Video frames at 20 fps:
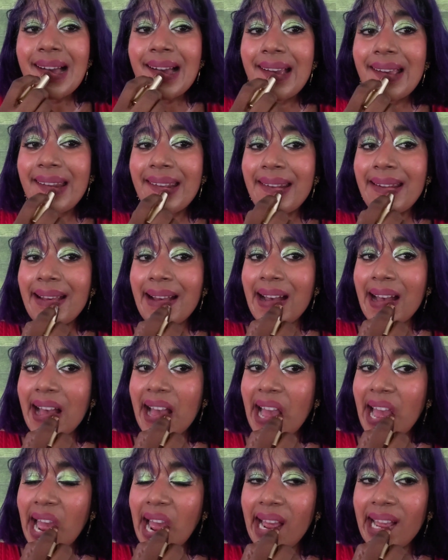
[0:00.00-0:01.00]
I don't know.
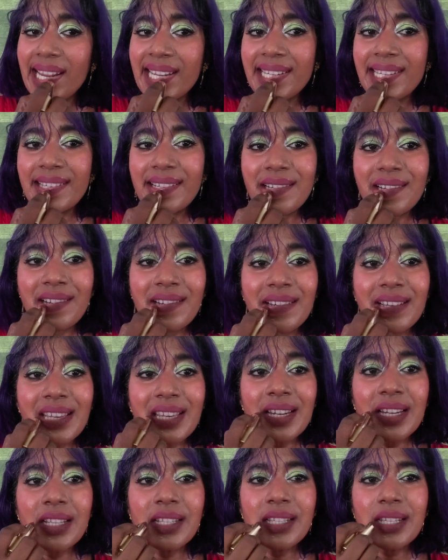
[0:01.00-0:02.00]
I do
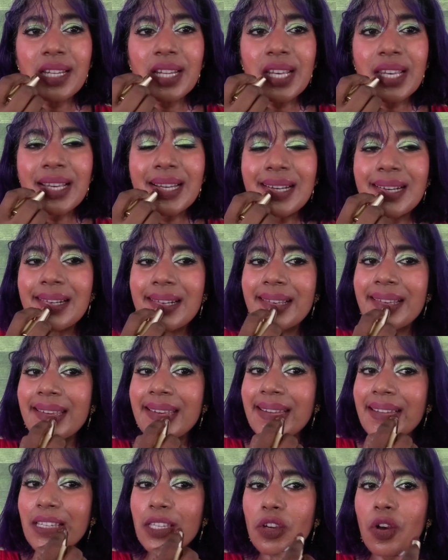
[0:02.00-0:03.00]
feel it's like a
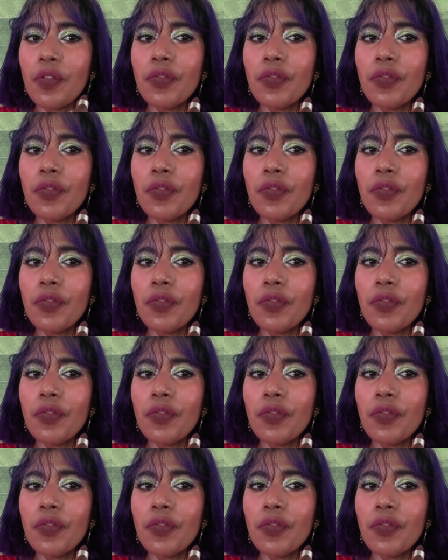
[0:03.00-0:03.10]
hint